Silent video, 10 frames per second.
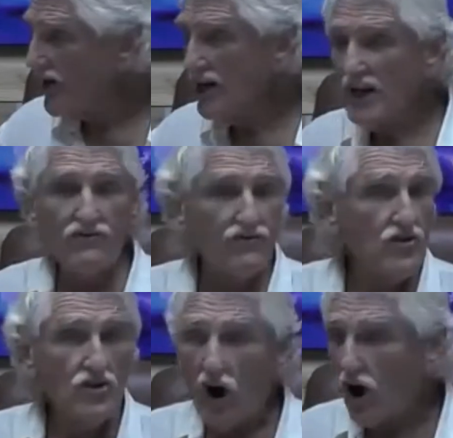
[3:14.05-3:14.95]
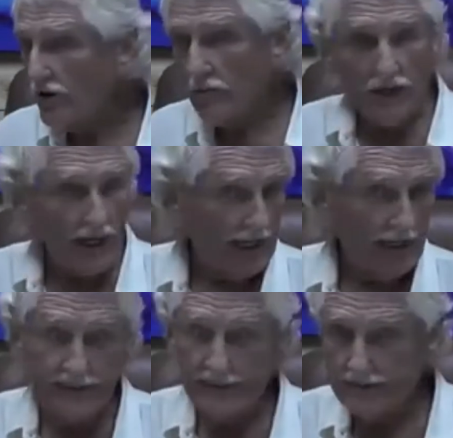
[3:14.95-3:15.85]
any food on the
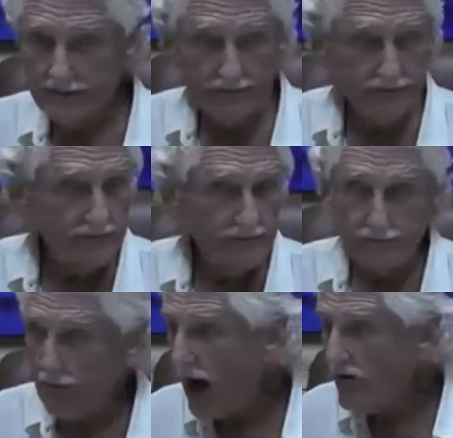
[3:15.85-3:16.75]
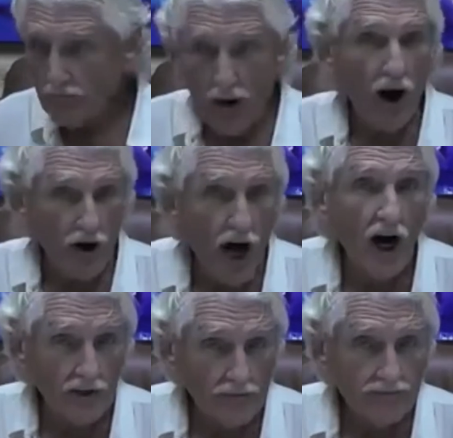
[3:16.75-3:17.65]
planet, by bar none.